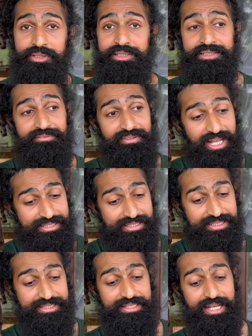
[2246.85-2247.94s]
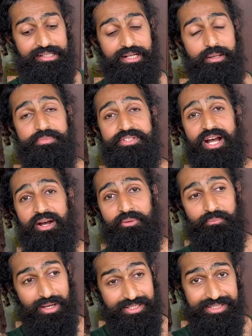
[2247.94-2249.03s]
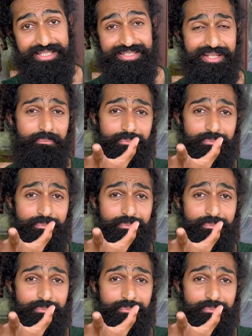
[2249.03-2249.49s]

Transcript: A civilization that comes down must at some